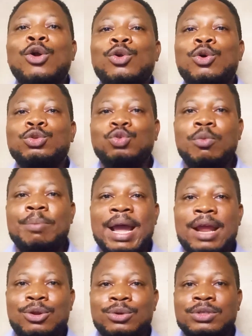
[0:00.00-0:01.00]
on
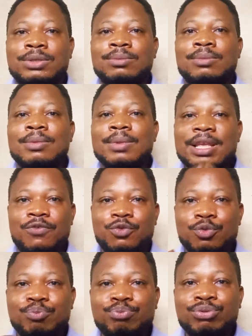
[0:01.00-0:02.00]
autopilot.
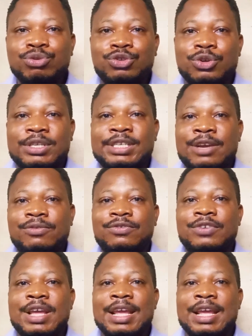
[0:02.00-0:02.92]
If you put yourself